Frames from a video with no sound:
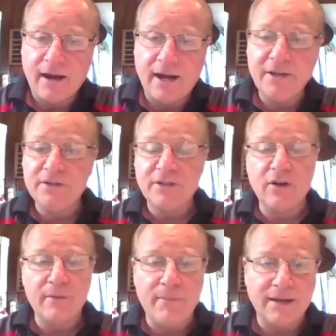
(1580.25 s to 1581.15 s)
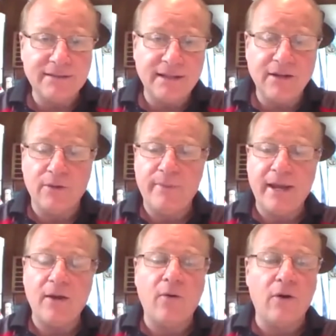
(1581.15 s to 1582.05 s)
I used to go to Montego
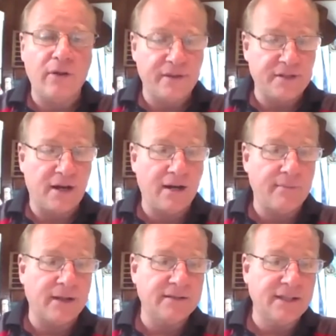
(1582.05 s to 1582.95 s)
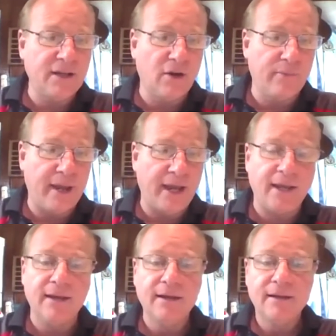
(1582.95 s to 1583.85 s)
Bay all the time. Montego
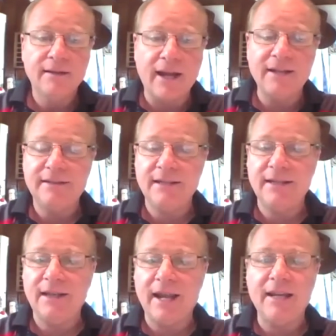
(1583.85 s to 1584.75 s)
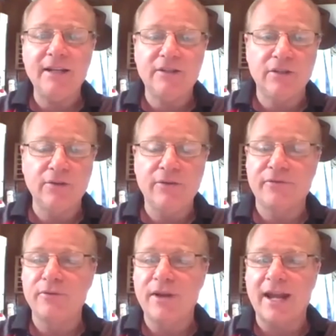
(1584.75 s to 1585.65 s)
Bay, 1982
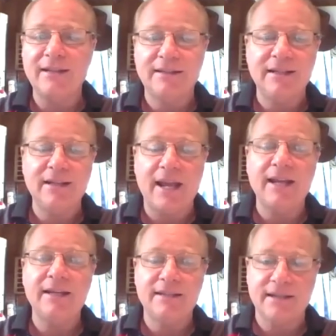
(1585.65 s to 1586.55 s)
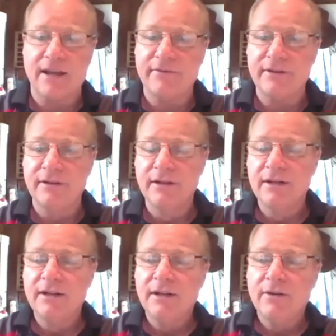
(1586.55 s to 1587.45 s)
through 1987.
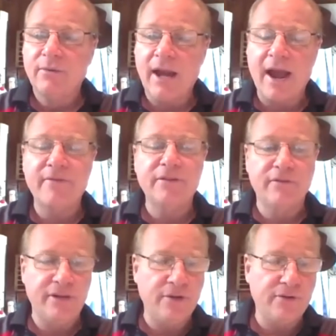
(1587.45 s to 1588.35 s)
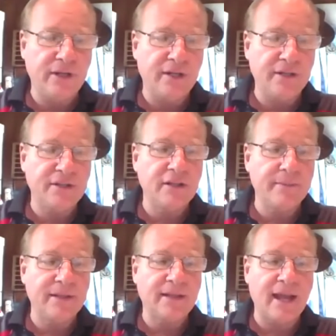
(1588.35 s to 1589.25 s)
We're having the reunion. It's going to
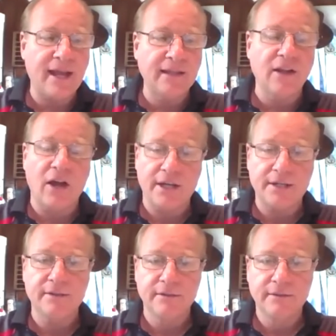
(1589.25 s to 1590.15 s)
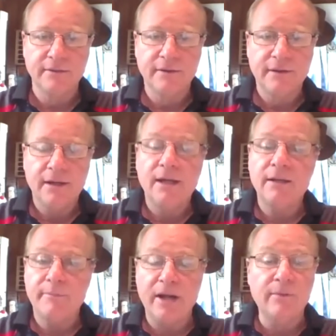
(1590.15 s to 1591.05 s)
be at the Headliner
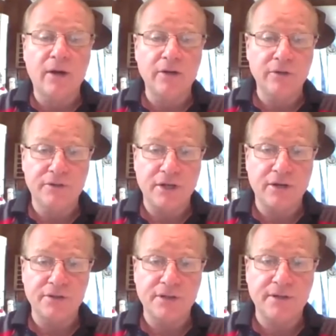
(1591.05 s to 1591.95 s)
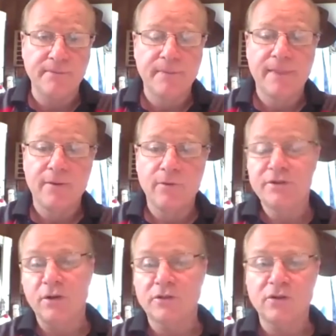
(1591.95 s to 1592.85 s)
in Belmar, New Jersey,
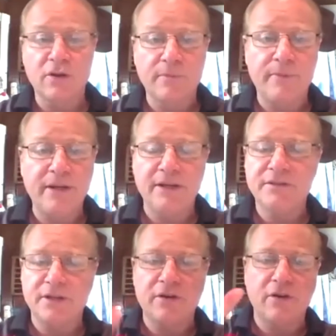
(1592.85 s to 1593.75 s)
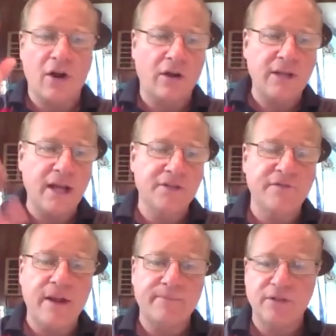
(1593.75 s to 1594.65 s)
which also can be considered on the edge of
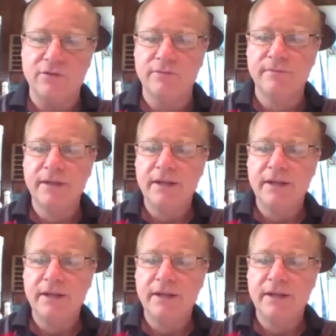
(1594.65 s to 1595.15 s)
Neptune.